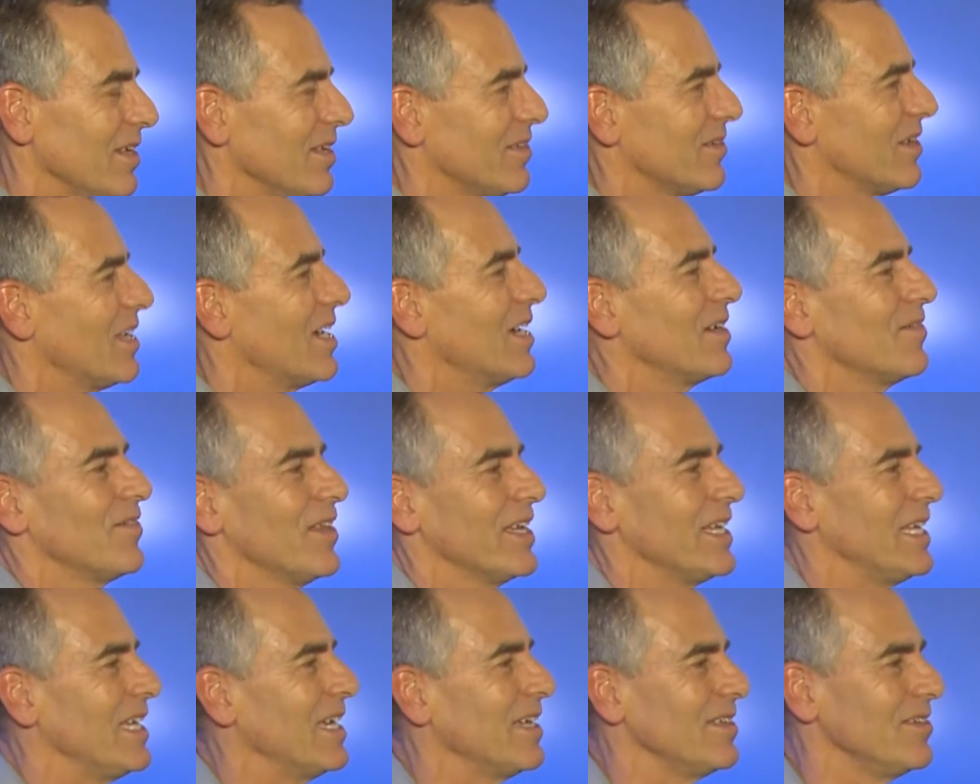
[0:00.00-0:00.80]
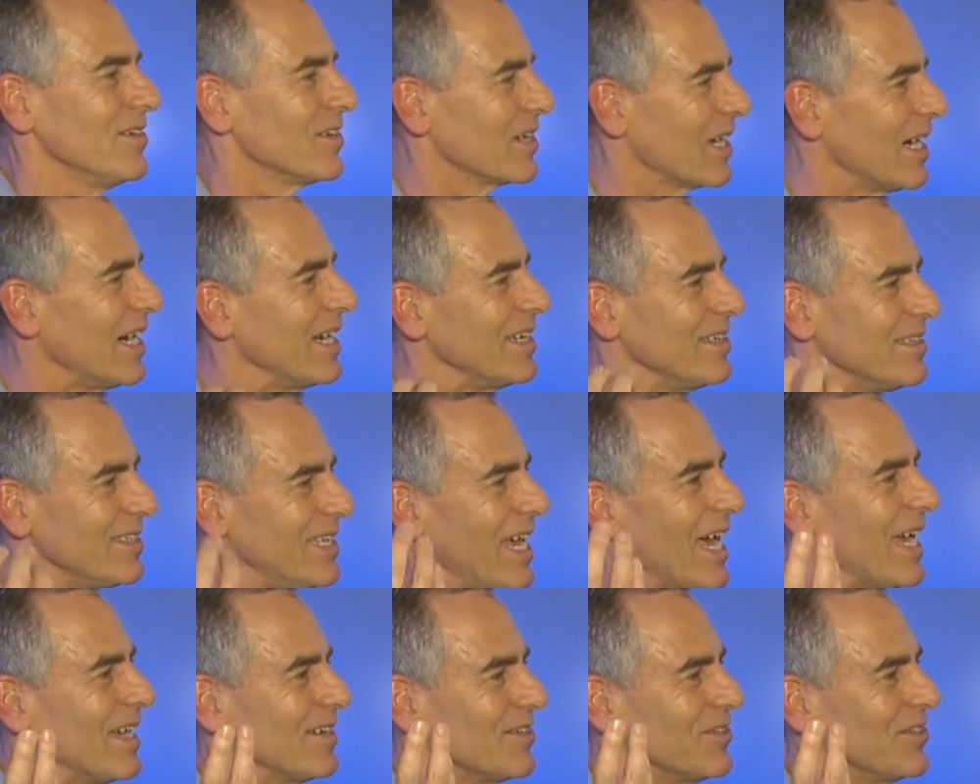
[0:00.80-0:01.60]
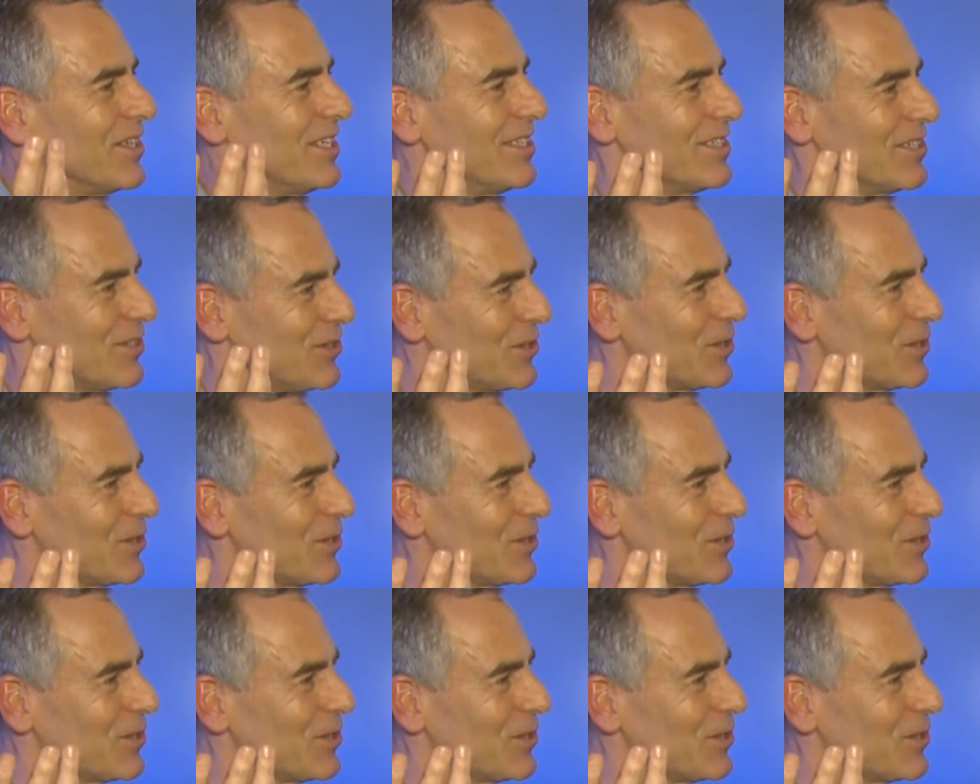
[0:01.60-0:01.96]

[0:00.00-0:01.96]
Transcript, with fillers: It's kind of like getting your kite tangled in the